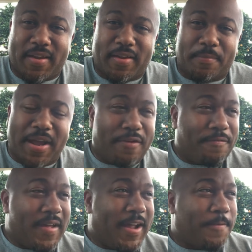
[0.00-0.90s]
Matter of
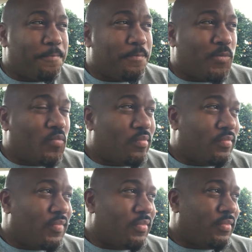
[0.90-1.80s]
fact,
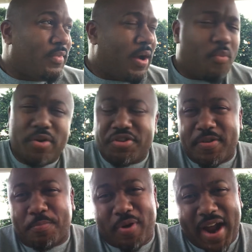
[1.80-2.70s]
I want you to
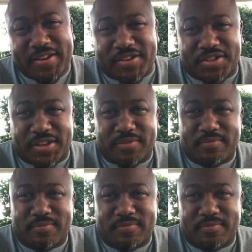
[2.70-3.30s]
practice it.